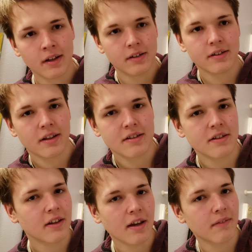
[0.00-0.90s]
just because you
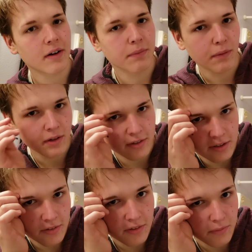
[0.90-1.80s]
can get rid of one or
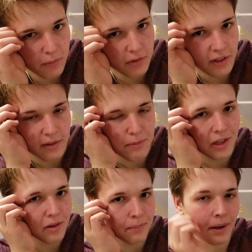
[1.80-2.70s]
two and it won't like make
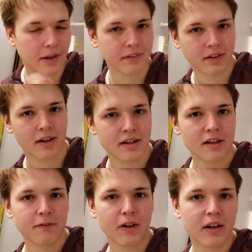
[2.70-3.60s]
your brows look
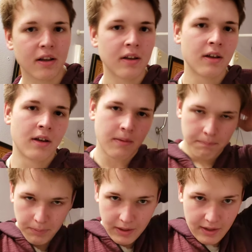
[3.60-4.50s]
uneven.
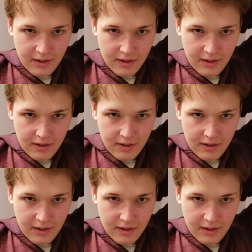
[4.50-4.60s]
But